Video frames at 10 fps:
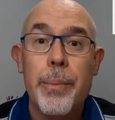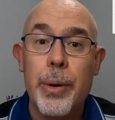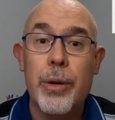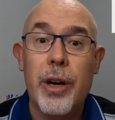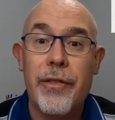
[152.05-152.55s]

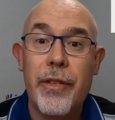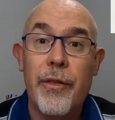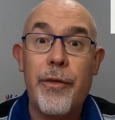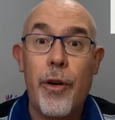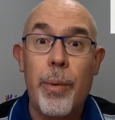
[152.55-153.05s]
built off
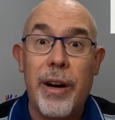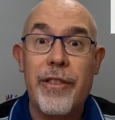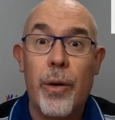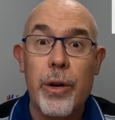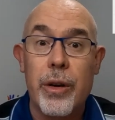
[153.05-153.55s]

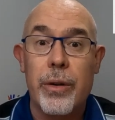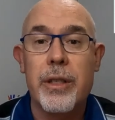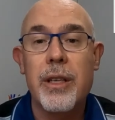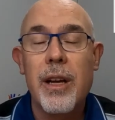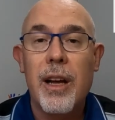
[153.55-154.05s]
4x4
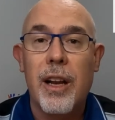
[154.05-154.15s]
utes,